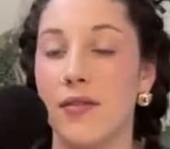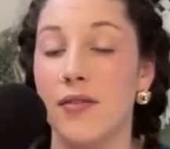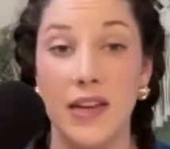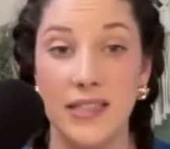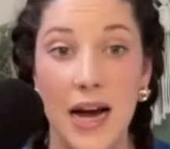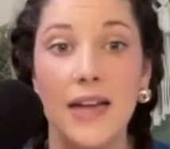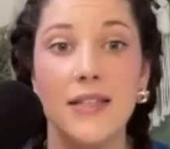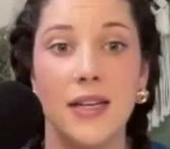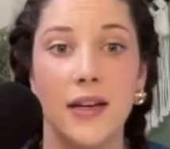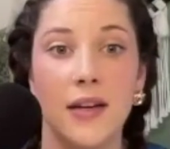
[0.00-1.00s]

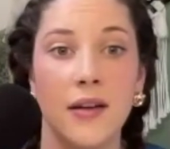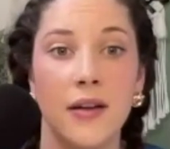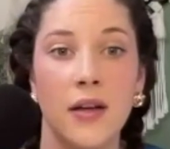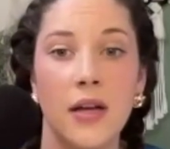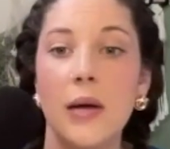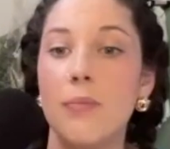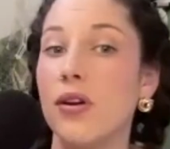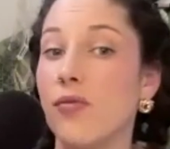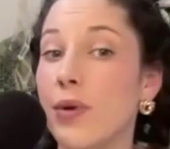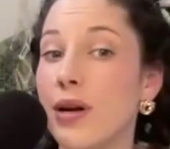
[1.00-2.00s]
fantastic. But
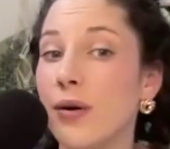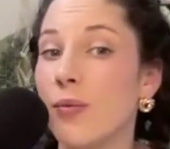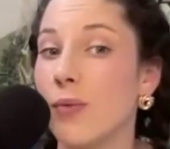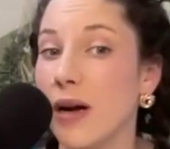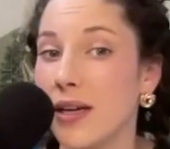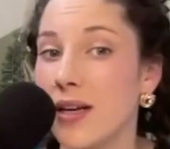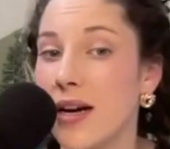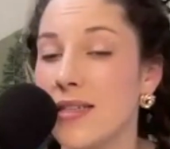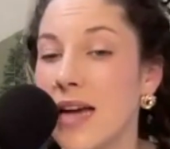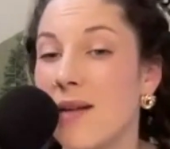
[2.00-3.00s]
if we don't
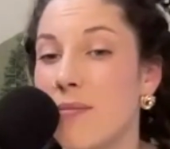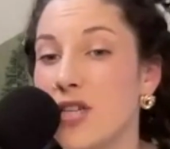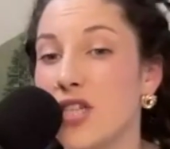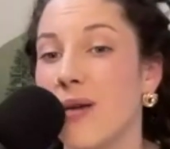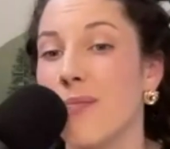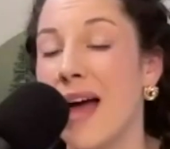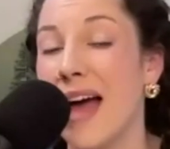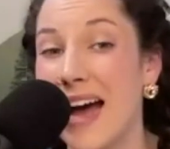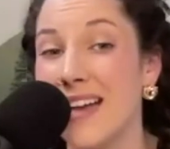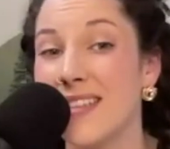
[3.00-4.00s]
recognize how much our
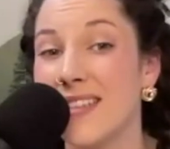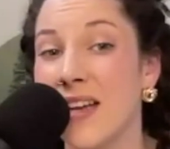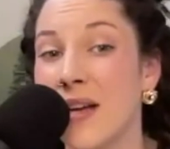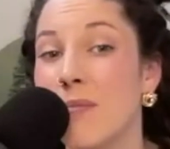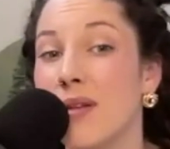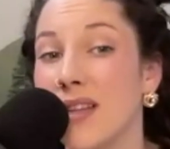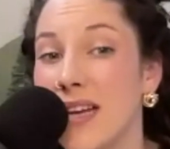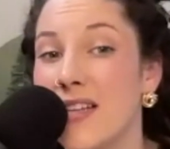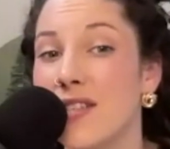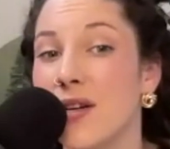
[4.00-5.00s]
past
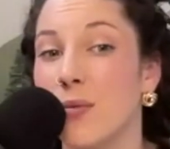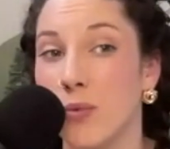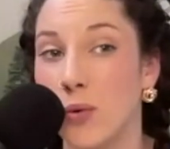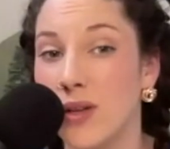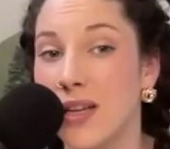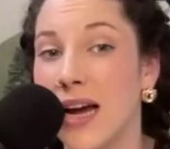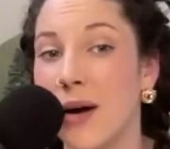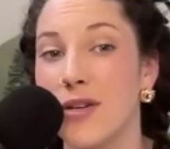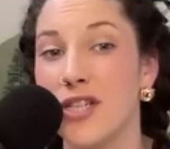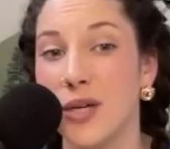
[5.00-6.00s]
plays a role in how
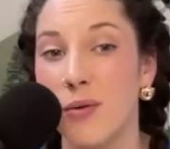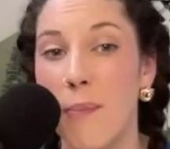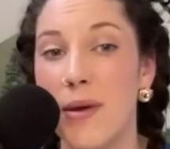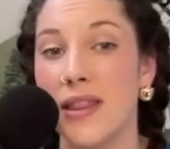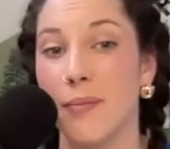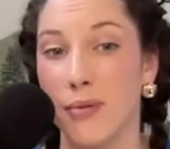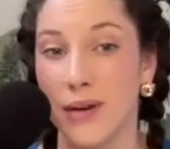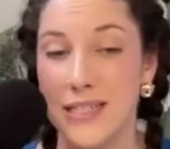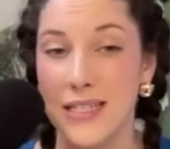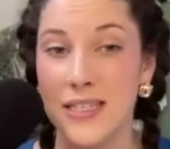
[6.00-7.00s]
we show up in the
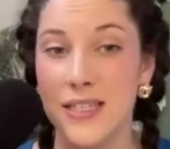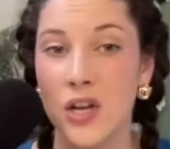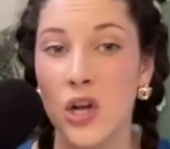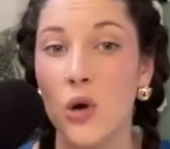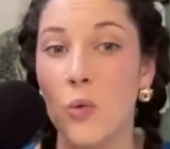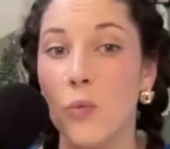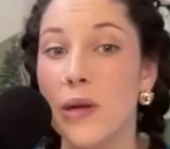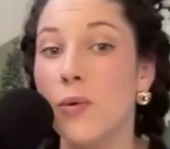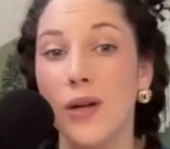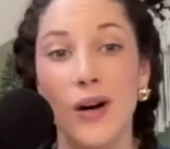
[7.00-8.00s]
present, we
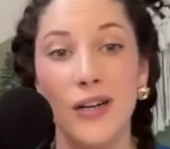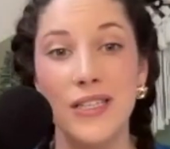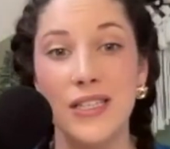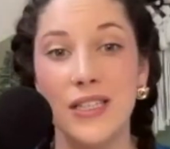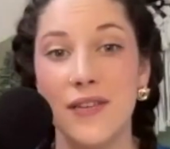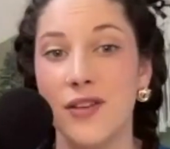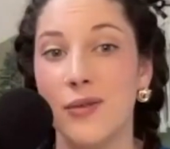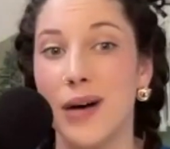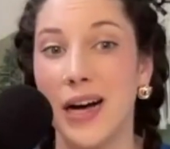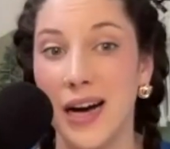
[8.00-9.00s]
will constantly feel
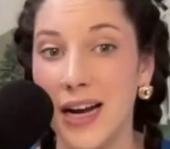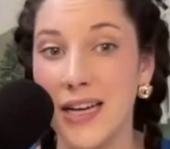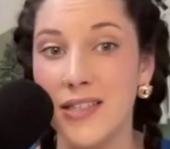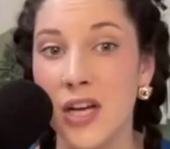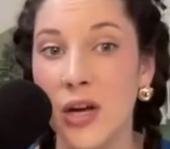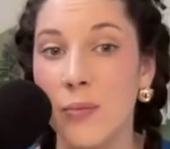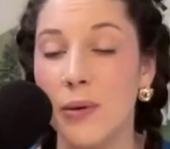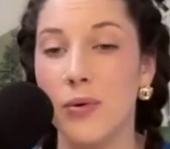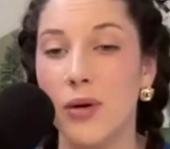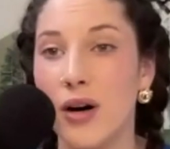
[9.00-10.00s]
behind. We
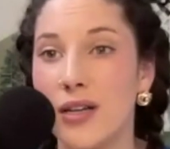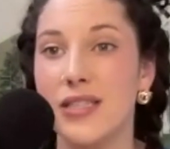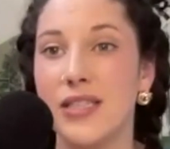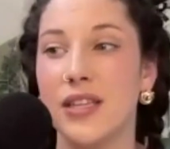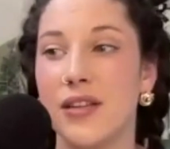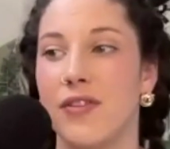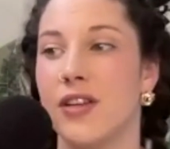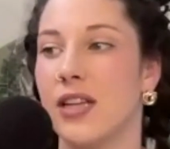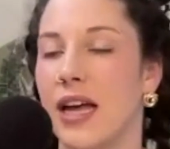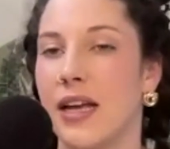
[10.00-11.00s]
will constantly feel
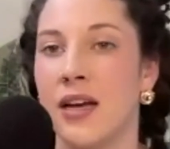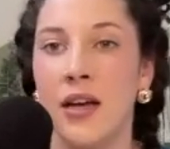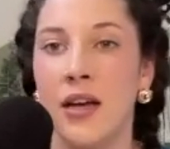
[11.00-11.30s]
like